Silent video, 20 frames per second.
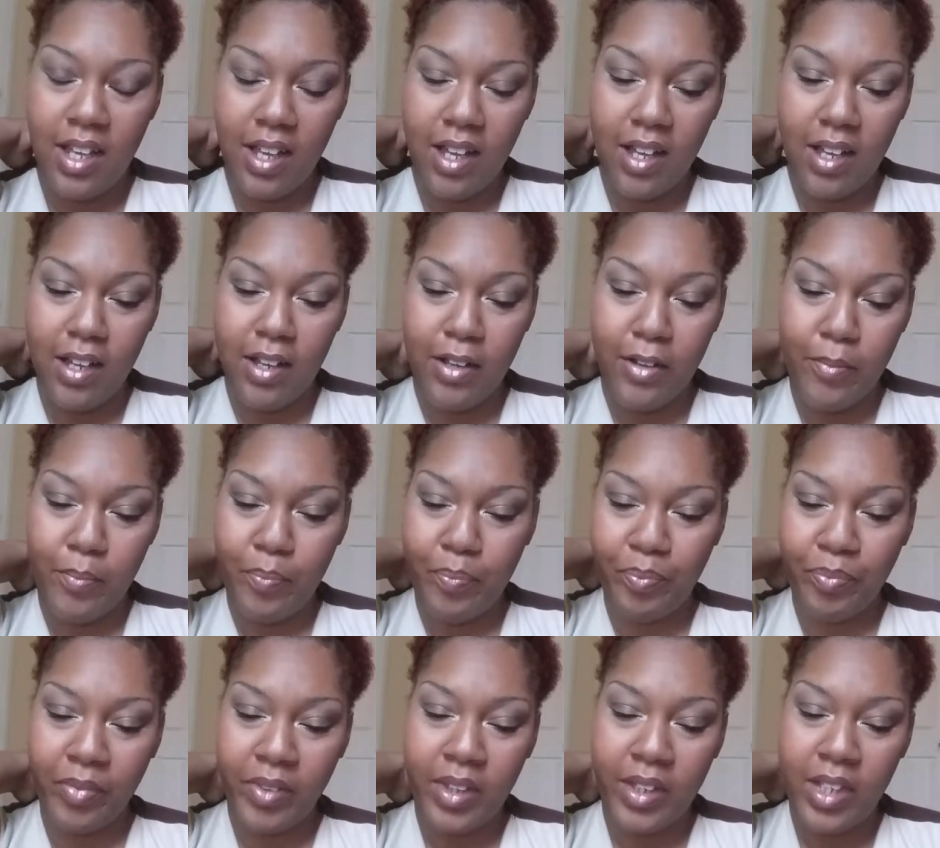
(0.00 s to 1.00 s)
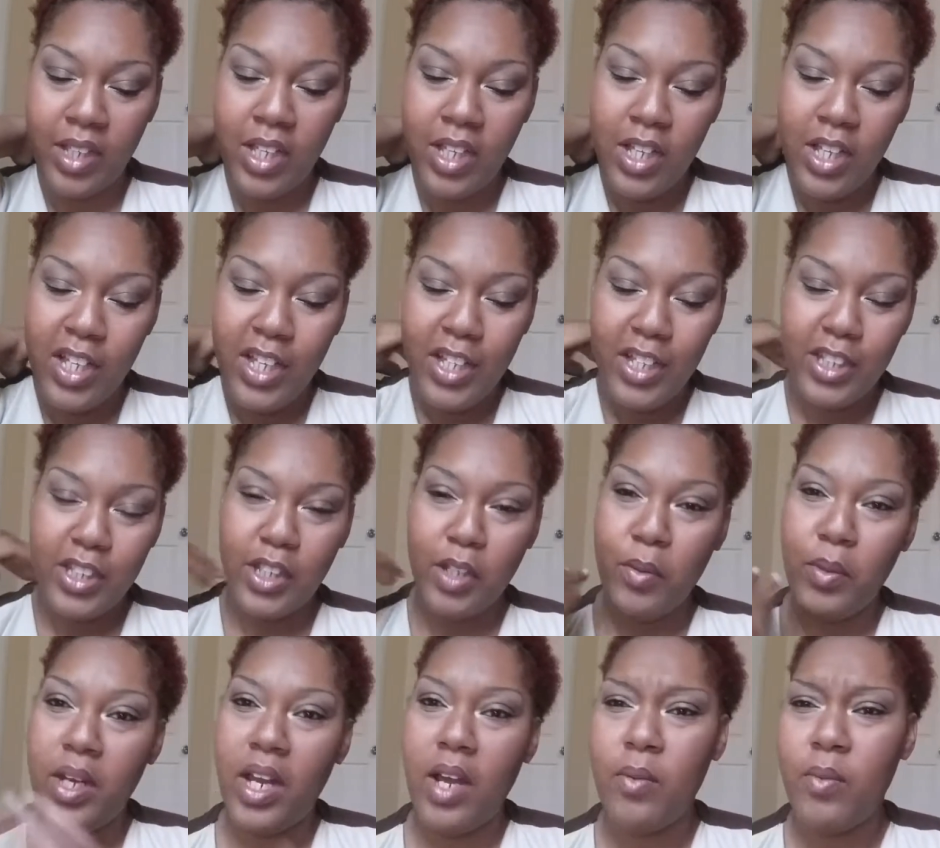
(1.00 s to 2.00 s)
So
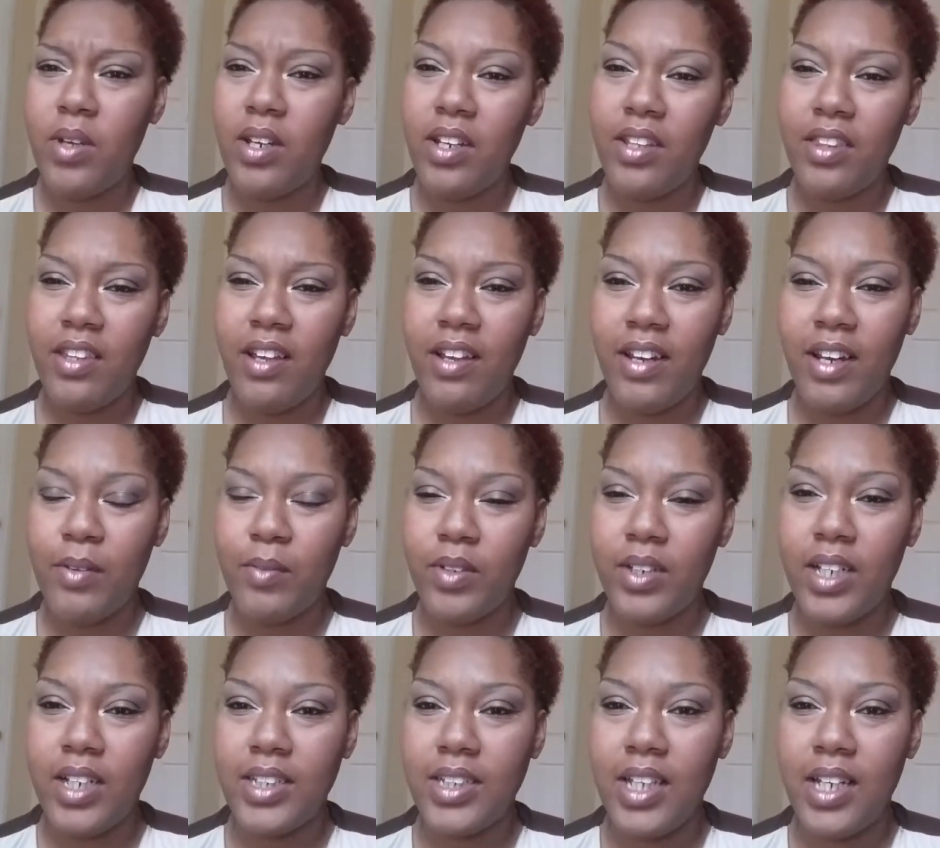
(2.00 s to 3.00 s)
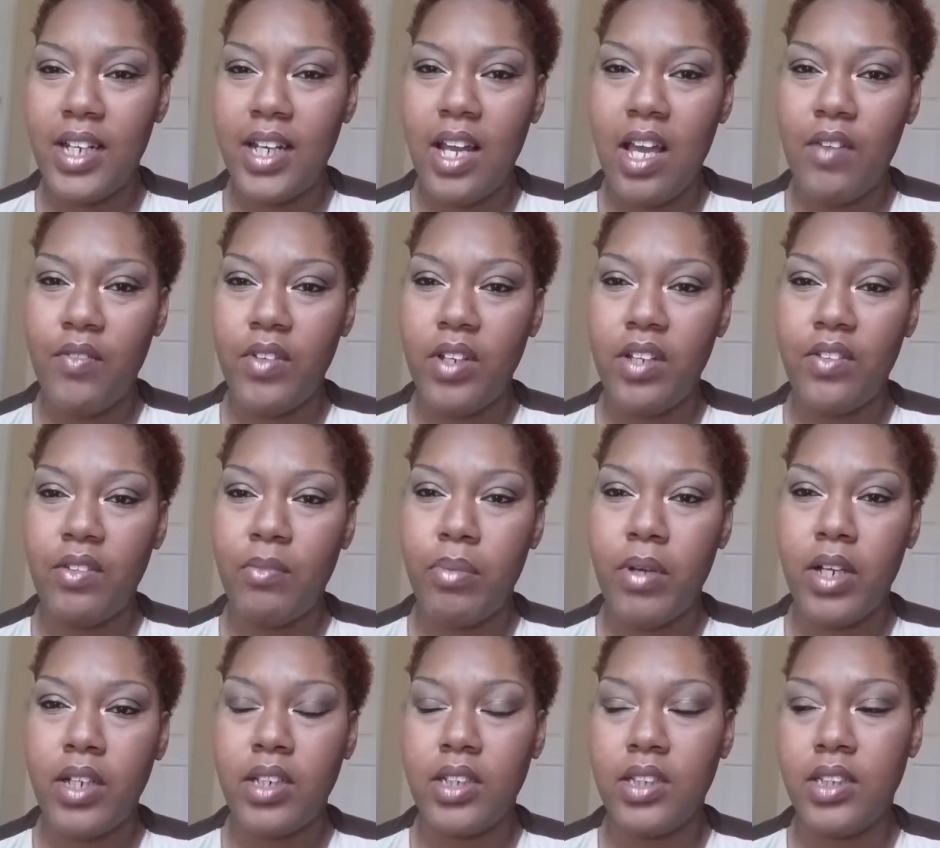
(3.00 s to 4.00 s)
when I went in there and I realized I didn't have any of the
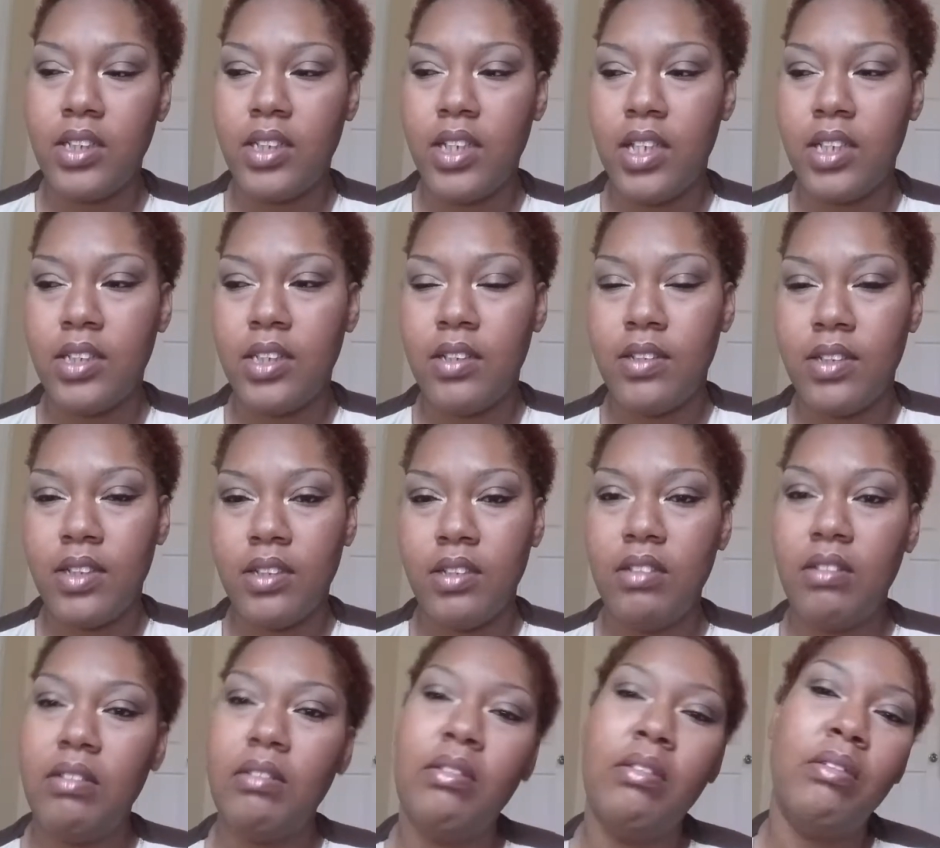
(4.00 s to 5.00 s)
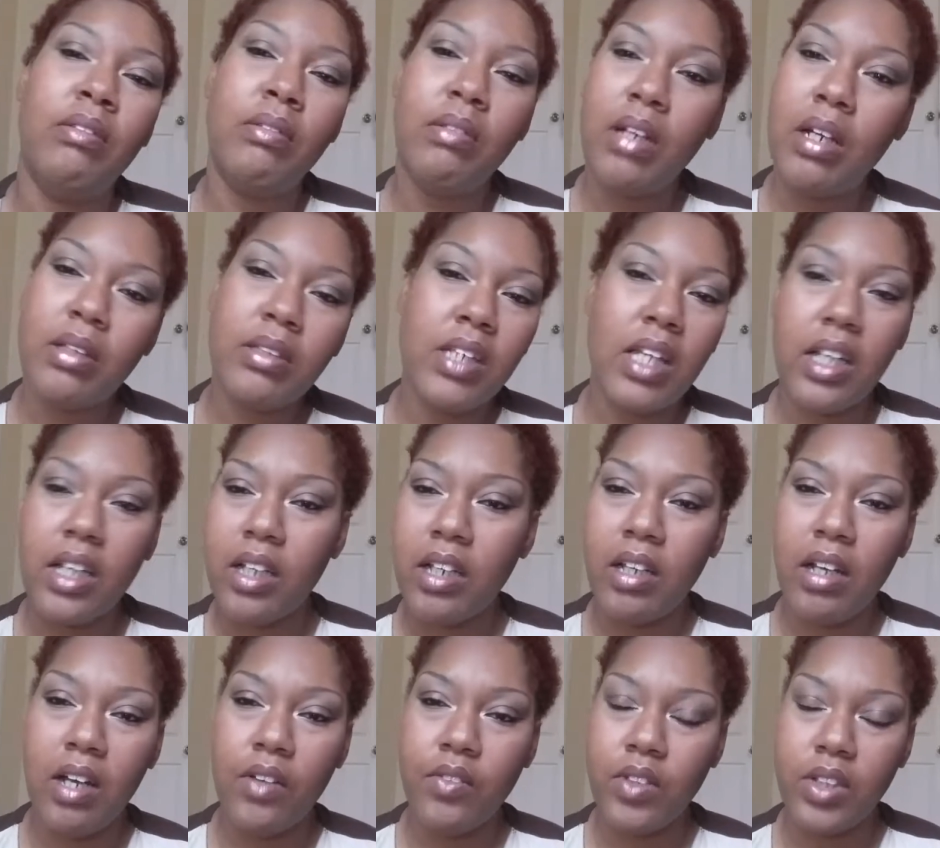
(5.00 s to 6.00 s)
pregnancy tests, I was like, oh, I'll take an
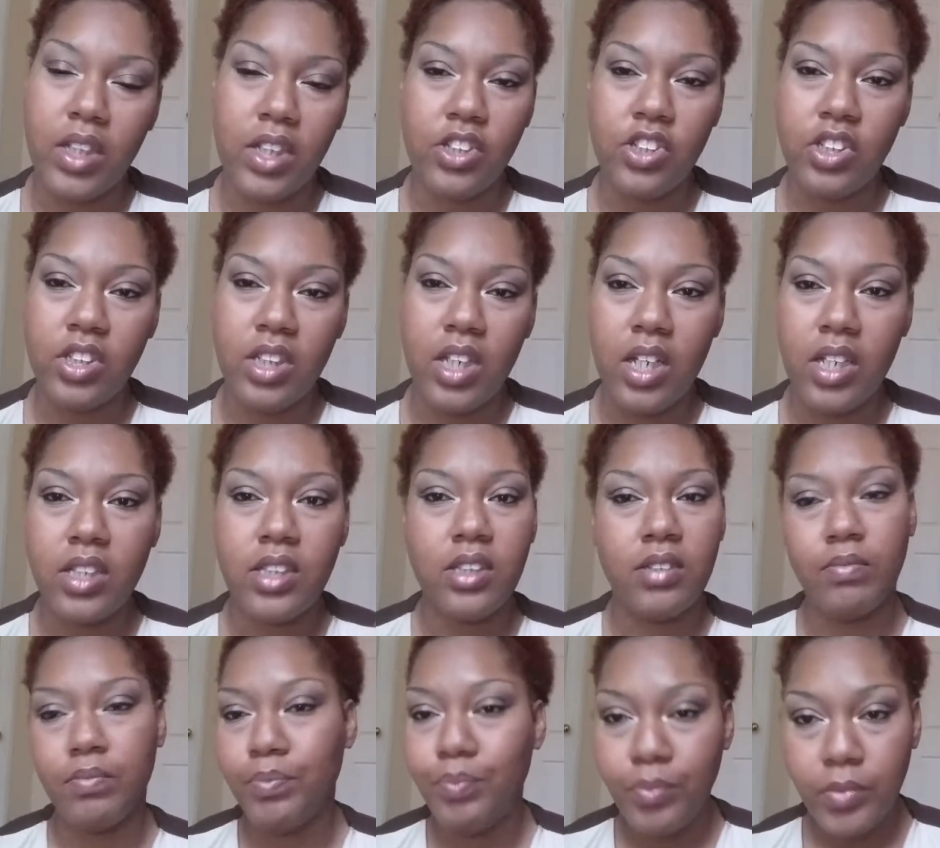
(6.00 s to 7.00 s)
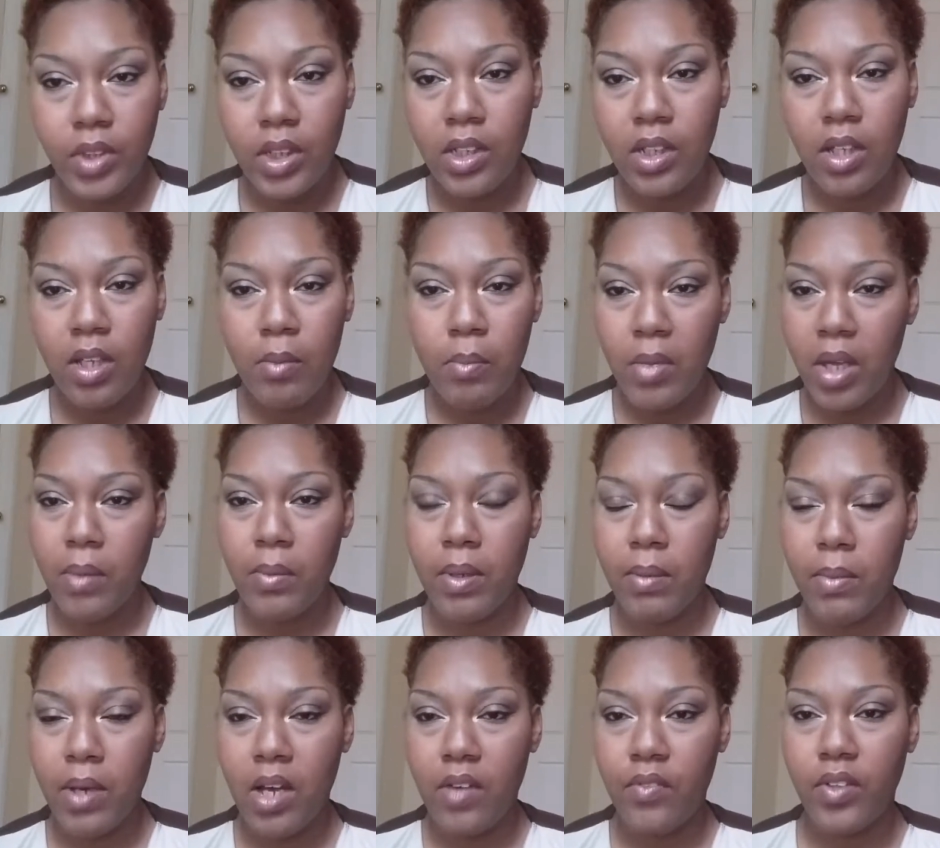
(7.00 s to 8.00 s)
ovulation test and maybe
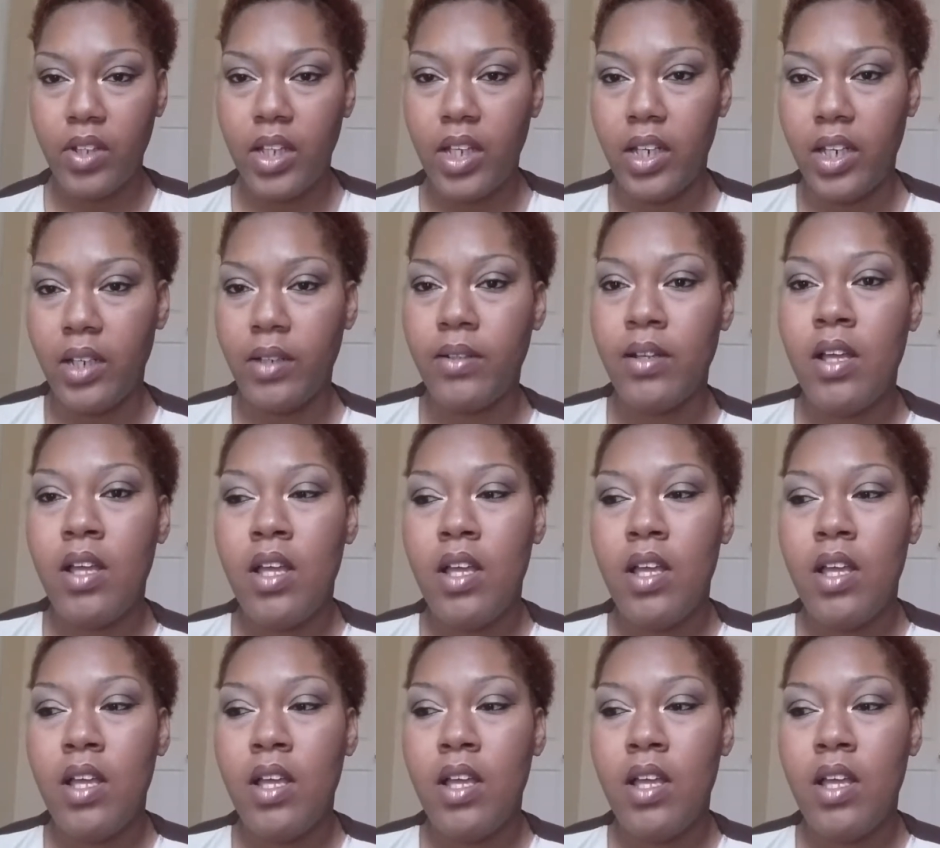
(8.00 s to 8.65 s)
I'm ovulating.